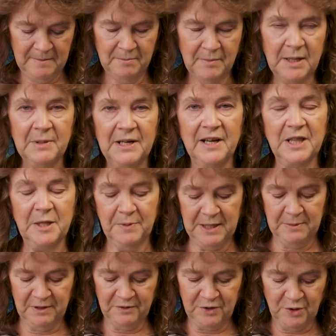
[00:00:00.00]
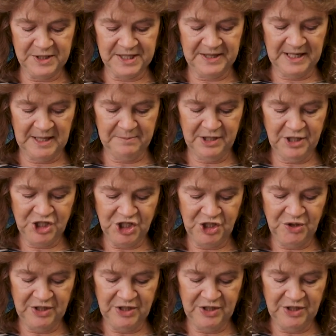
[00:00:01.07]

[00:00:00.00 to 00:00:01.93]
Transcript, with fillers: Maybe like the people of God in that picture,